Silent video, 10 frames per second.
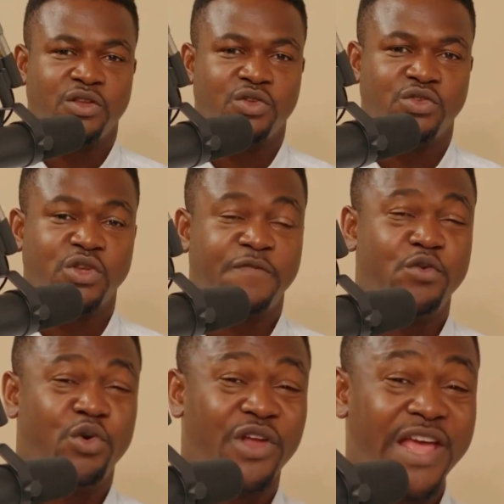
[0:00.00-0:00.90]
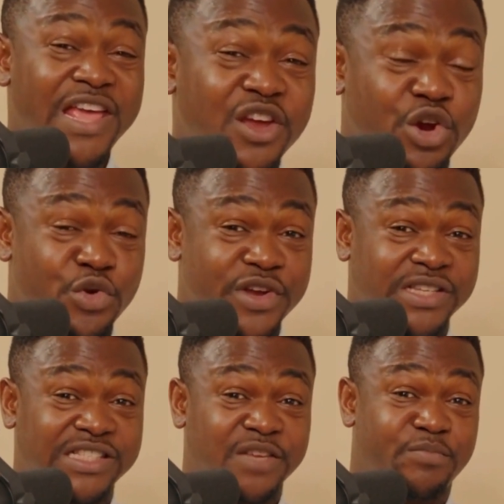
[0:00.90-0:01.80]
So if you want to
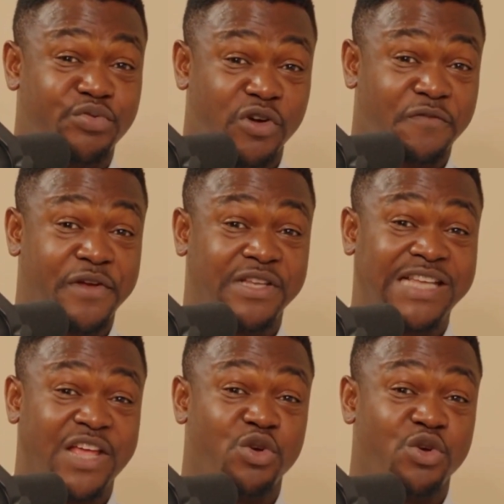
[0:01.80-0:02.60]
increase the profits that you're